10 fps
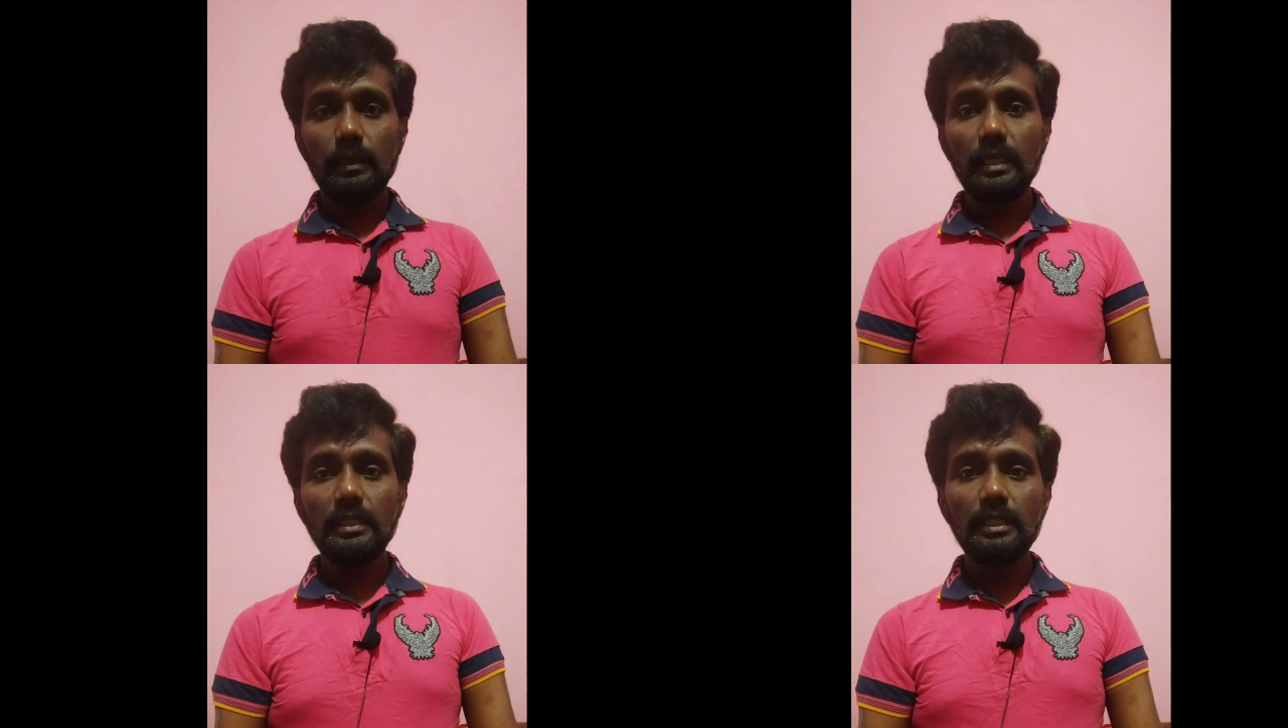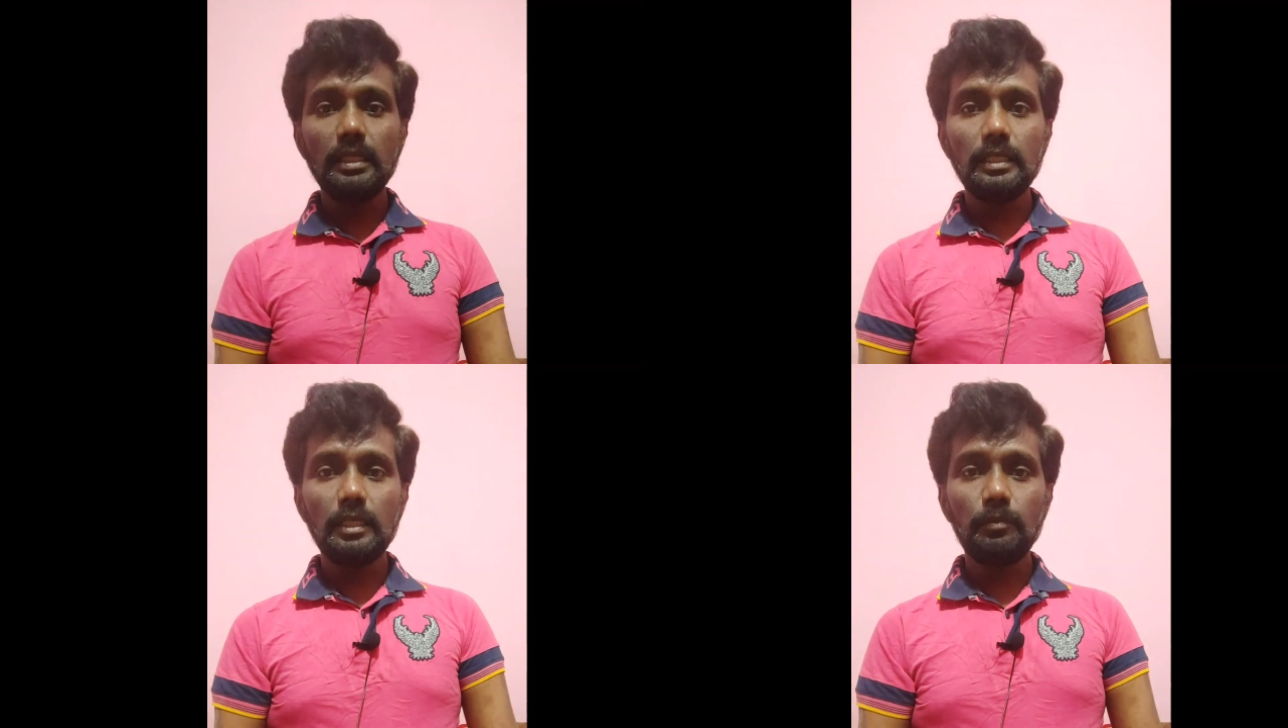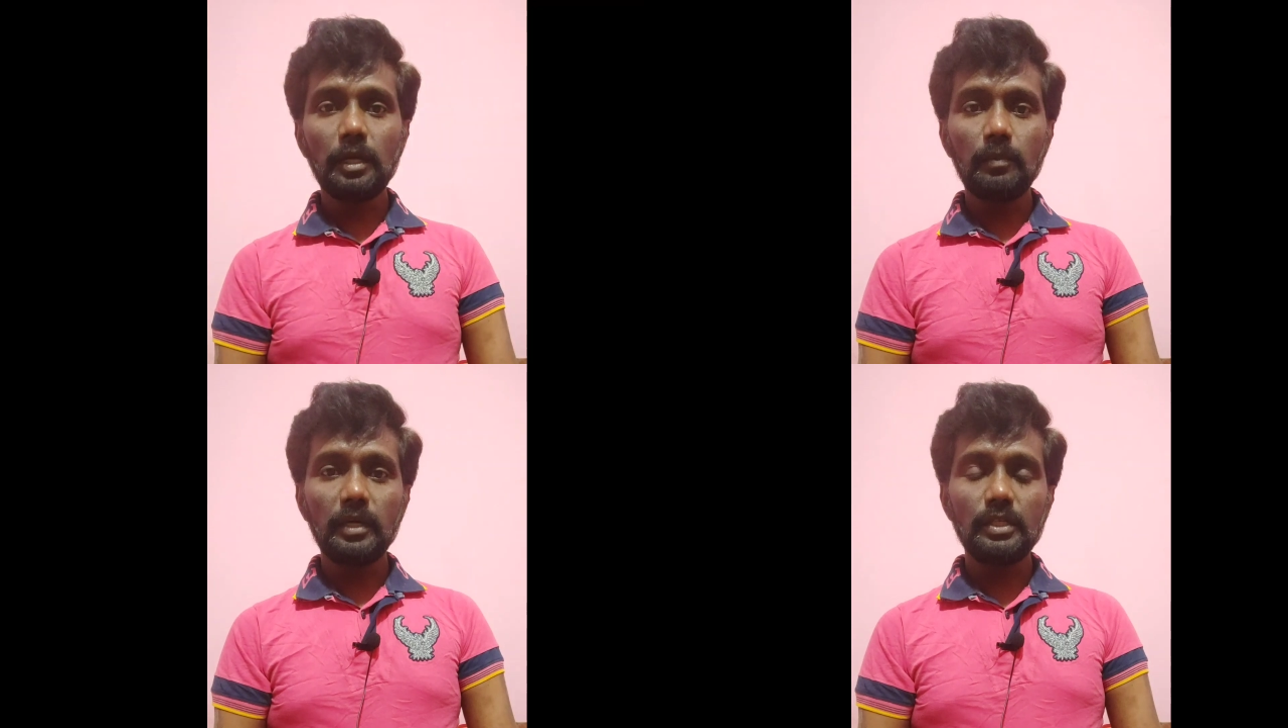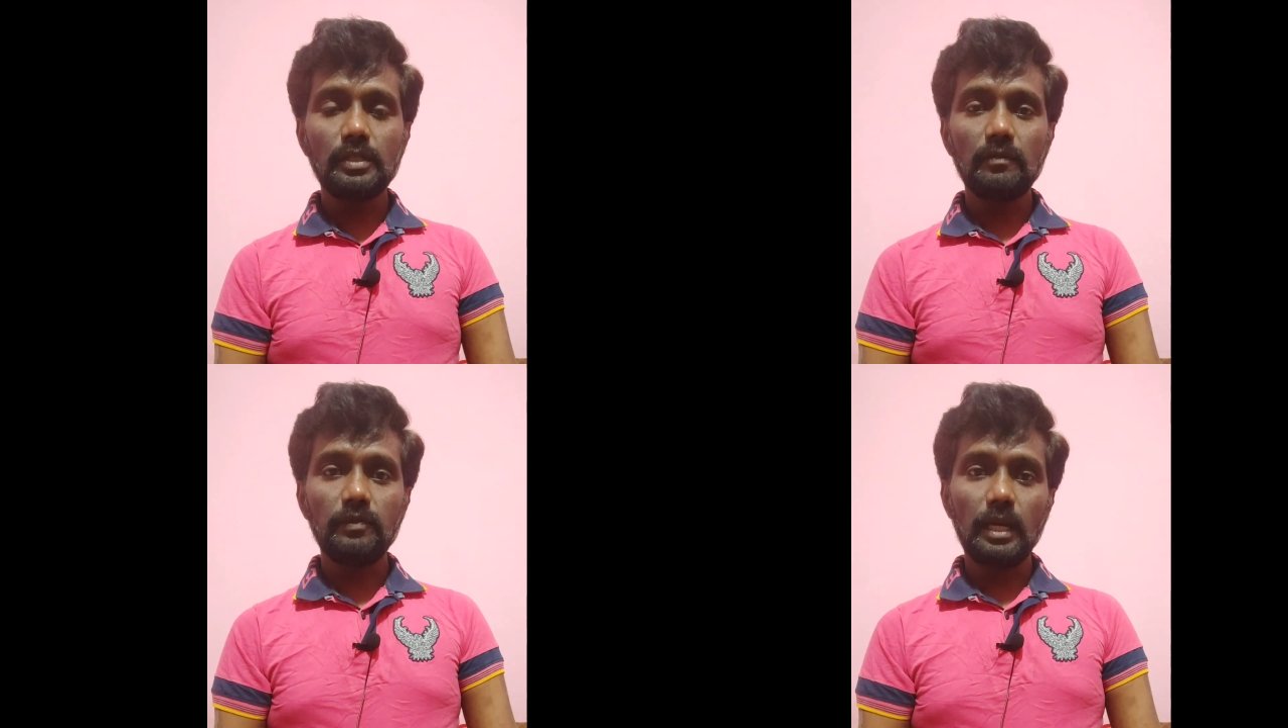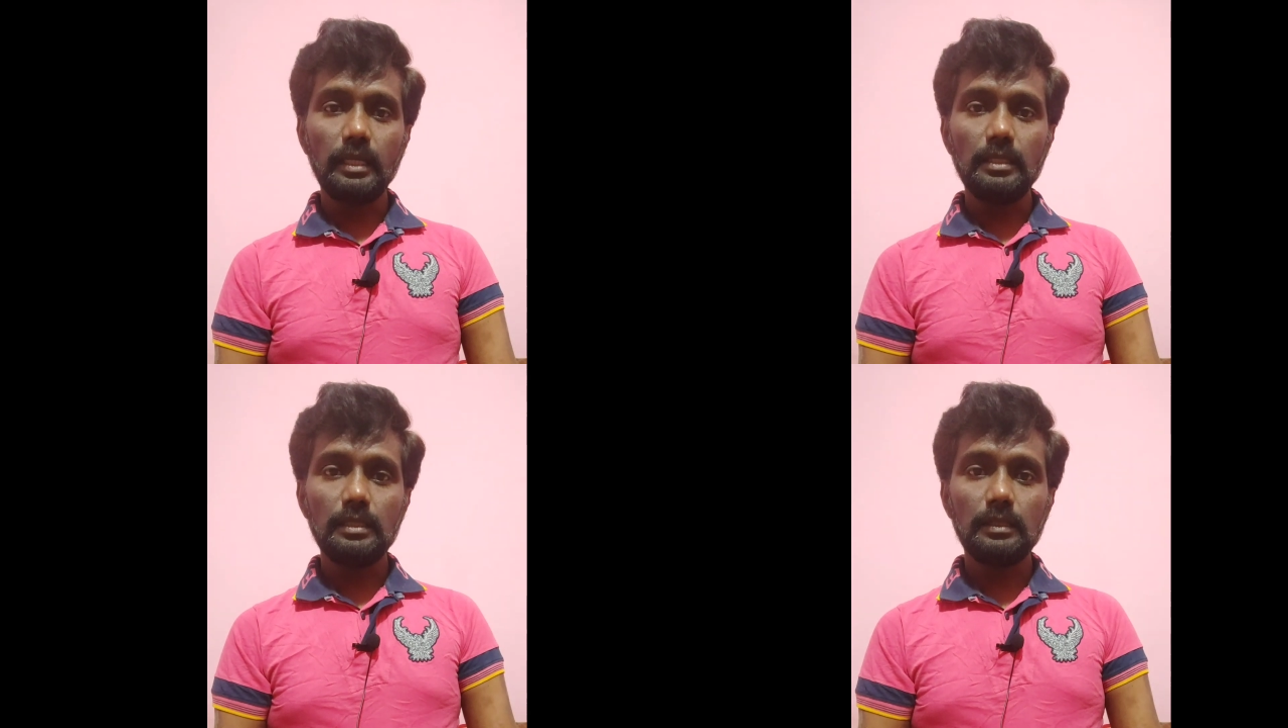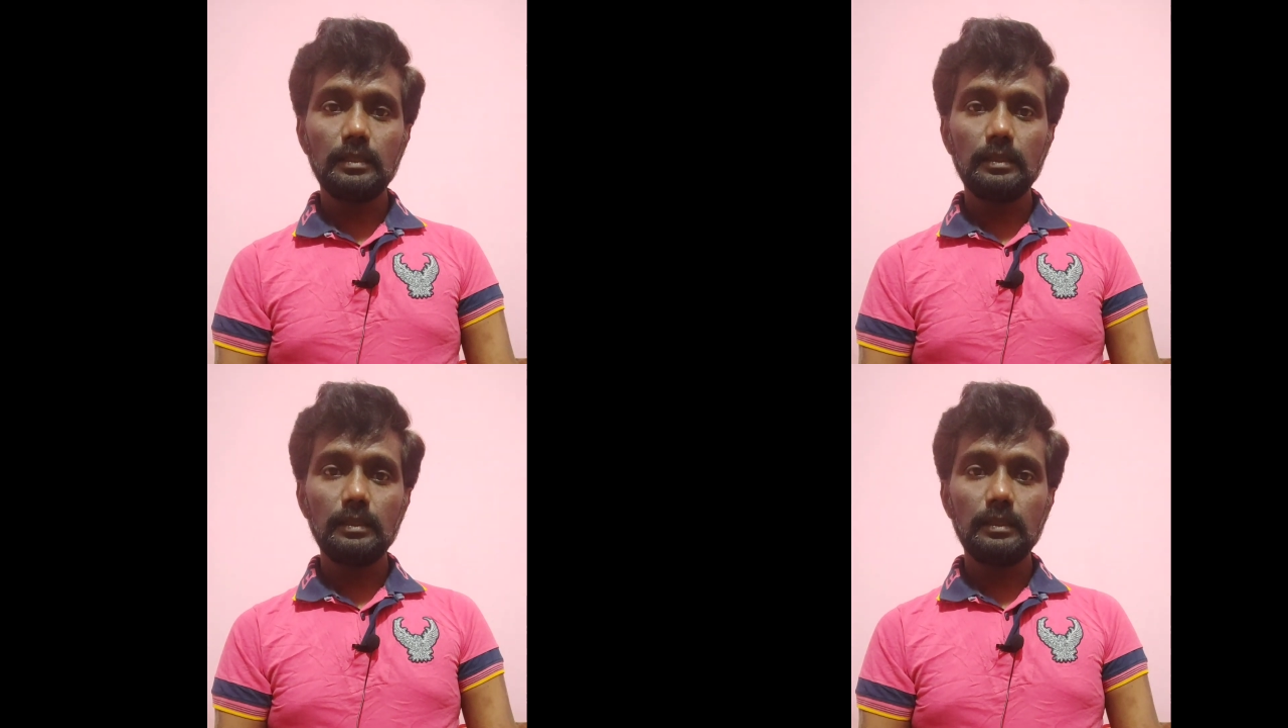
Rectilinear propagation of light.